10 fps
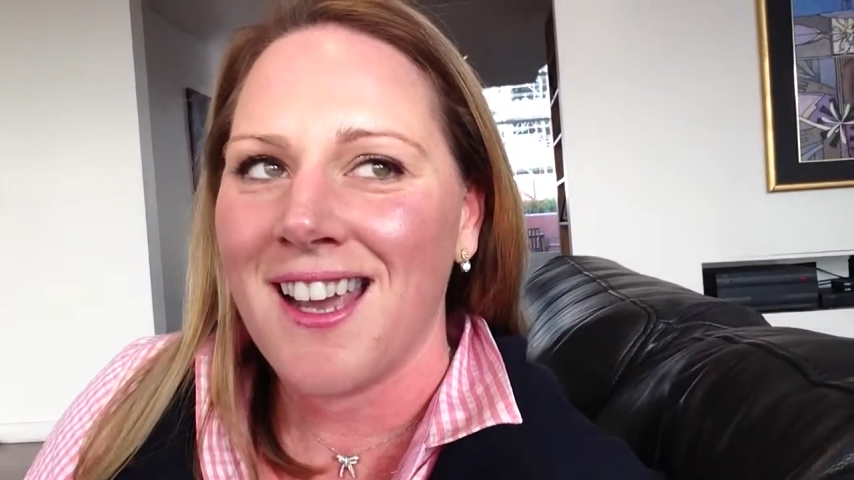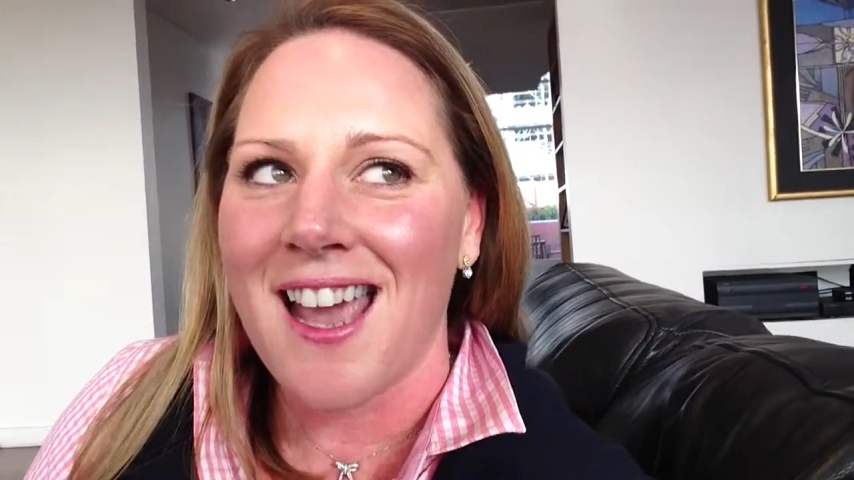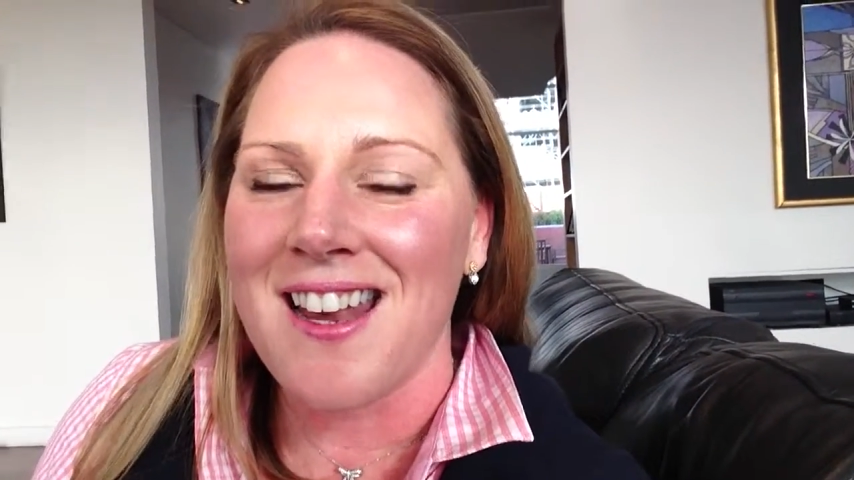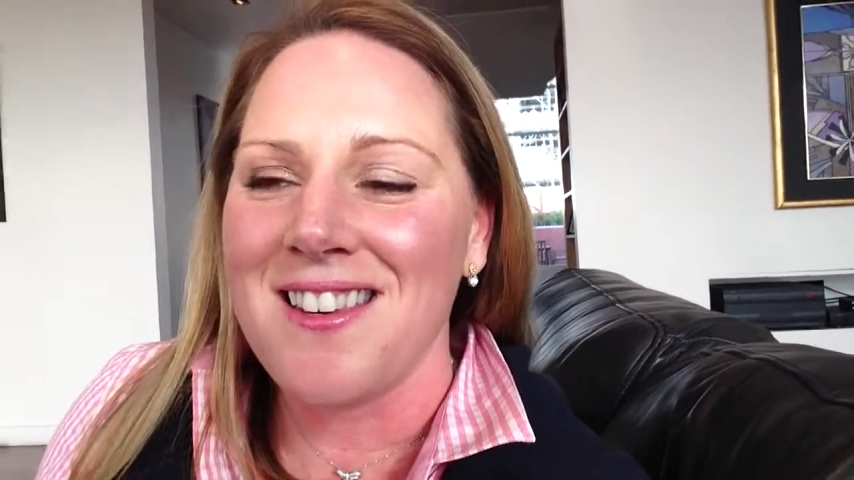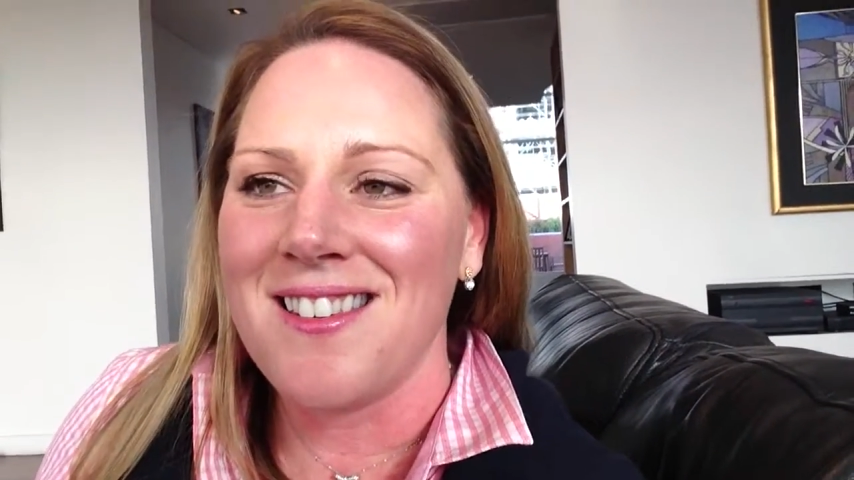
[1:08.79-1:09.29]

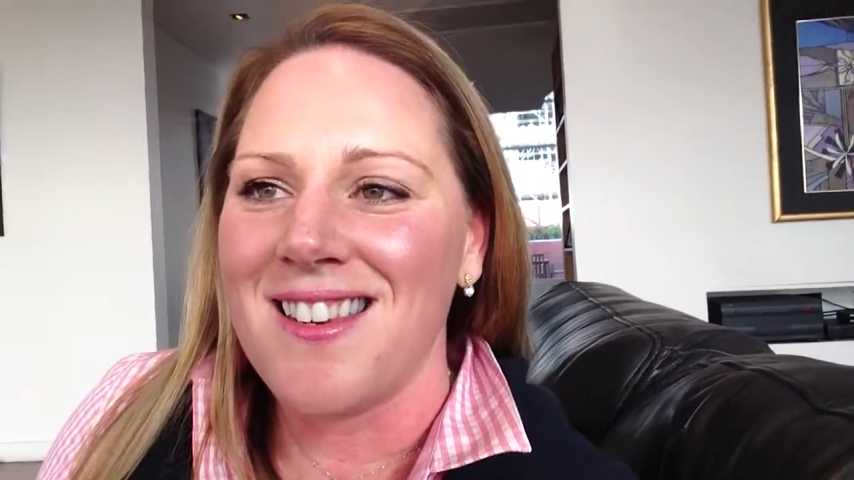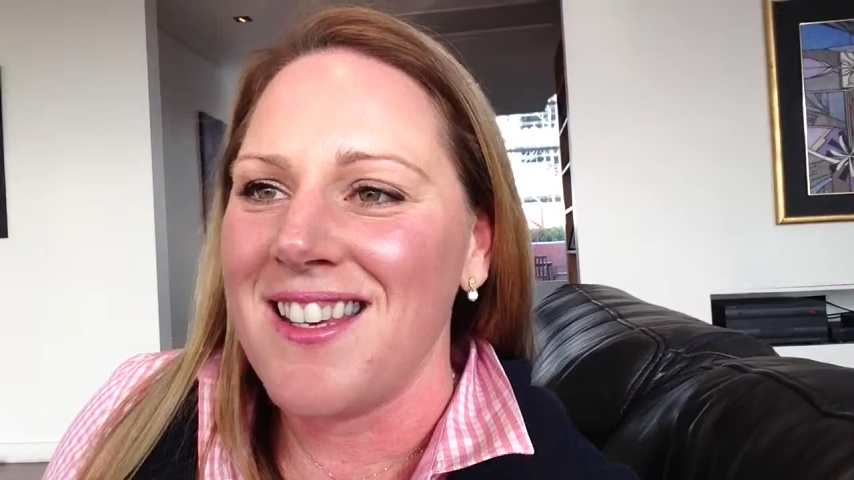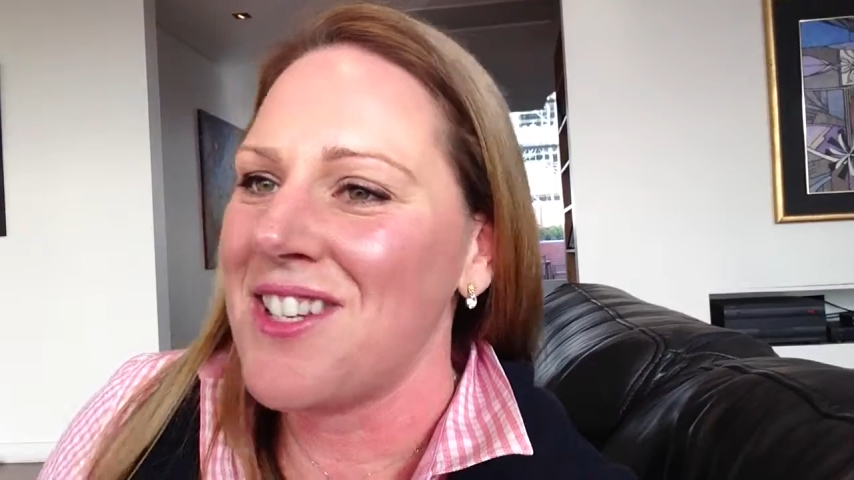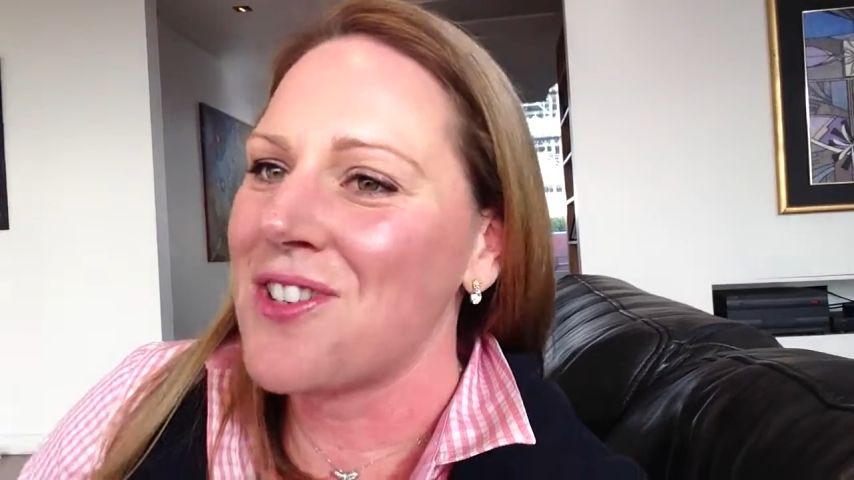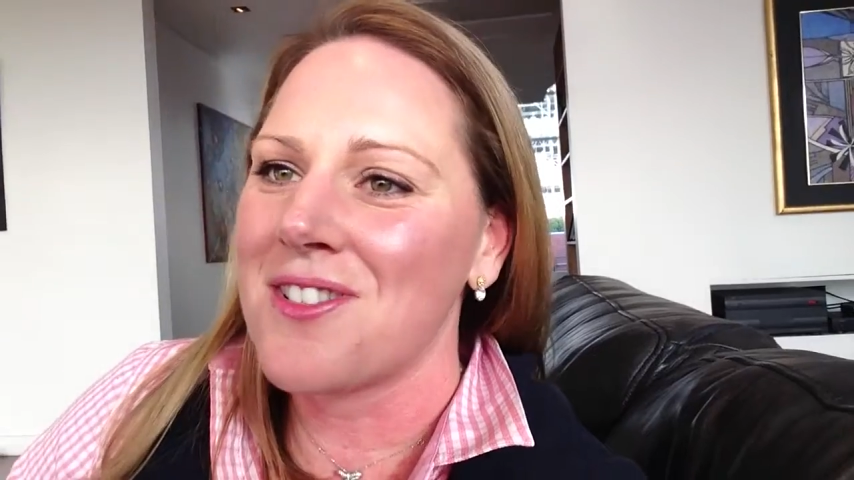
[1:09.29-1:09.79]
And
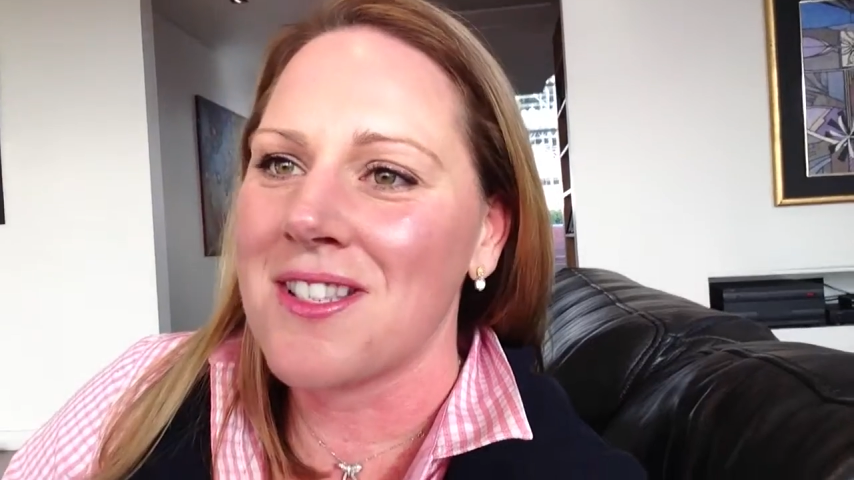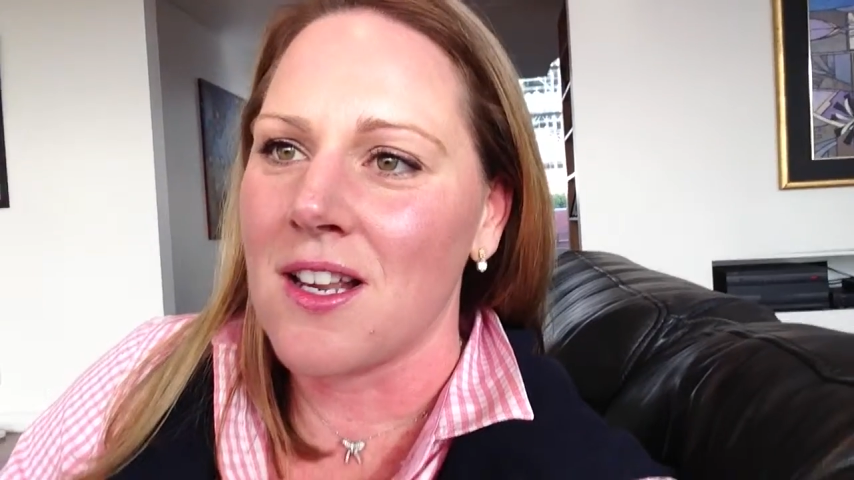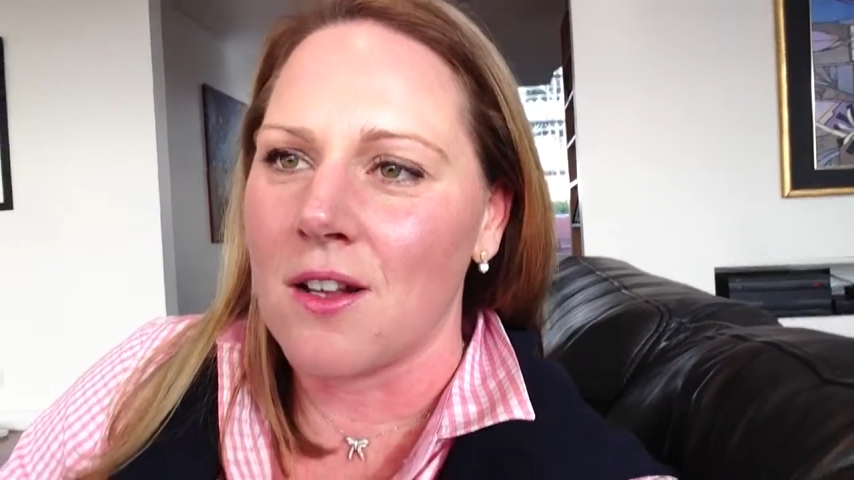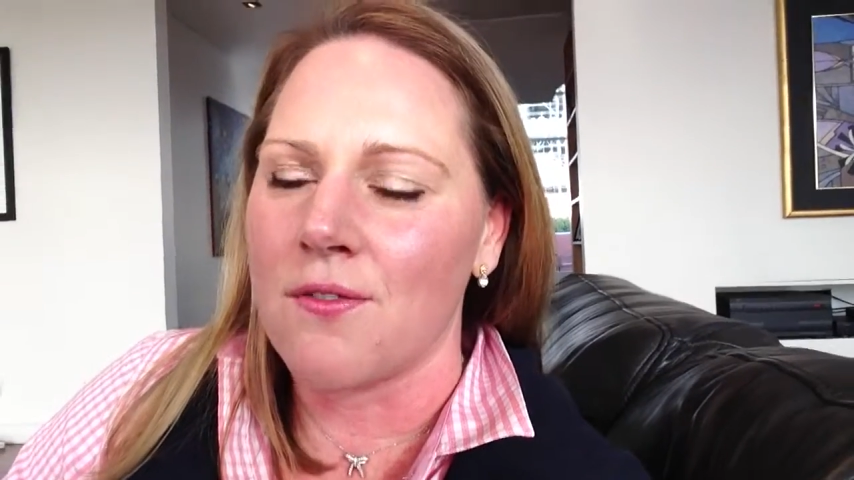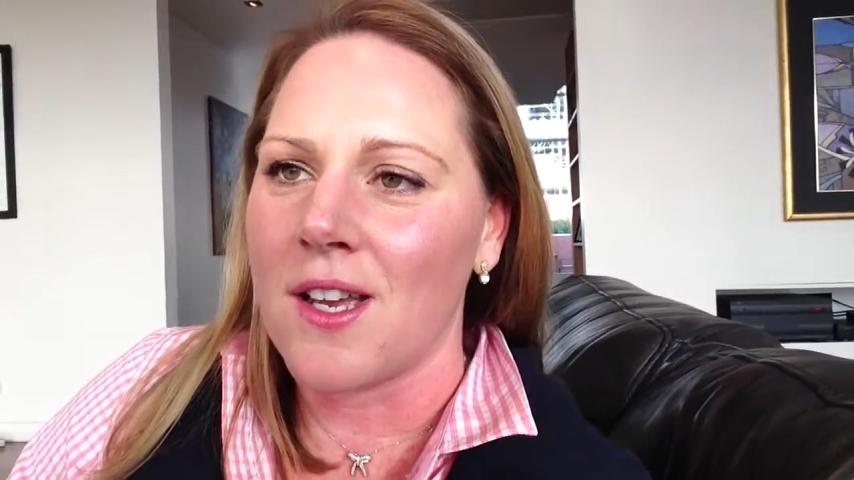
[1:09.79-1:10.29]
you should have
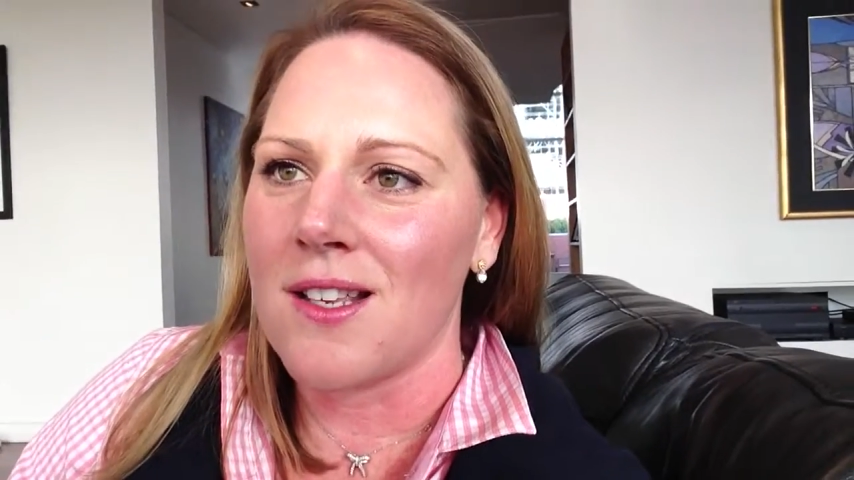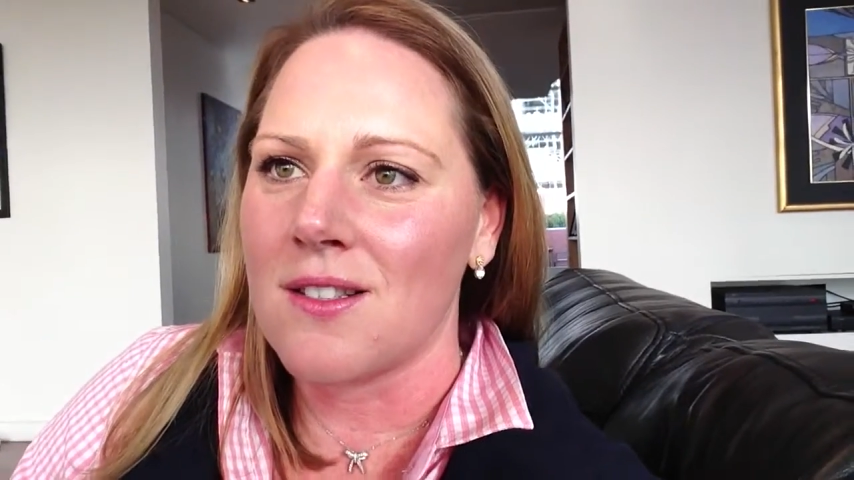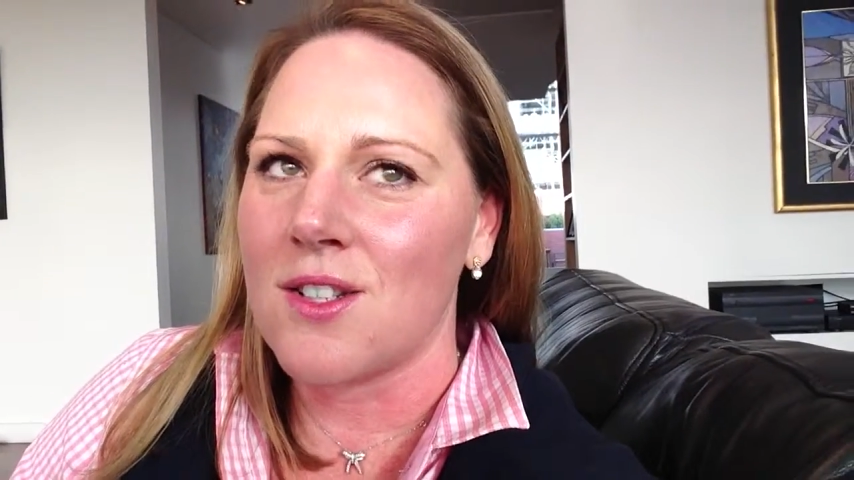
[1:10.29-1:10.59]
seen her face.